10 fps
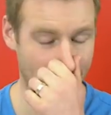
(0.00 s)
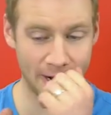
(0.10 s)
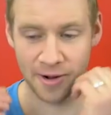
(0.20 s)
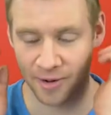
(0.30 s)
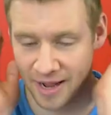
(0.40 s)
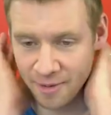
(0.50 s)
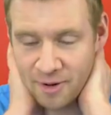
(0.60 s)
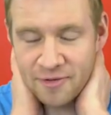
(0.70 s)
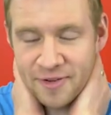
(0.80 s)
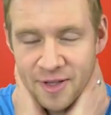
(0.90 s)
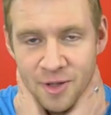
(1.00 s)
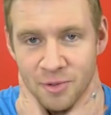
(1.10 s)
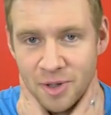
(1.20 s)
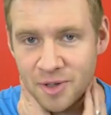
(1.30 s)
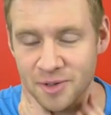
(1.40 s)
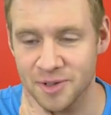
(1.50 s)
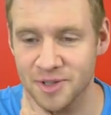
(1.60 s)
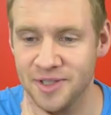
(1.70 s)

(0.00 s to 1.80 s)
I don't know how I'll feel or what I'll do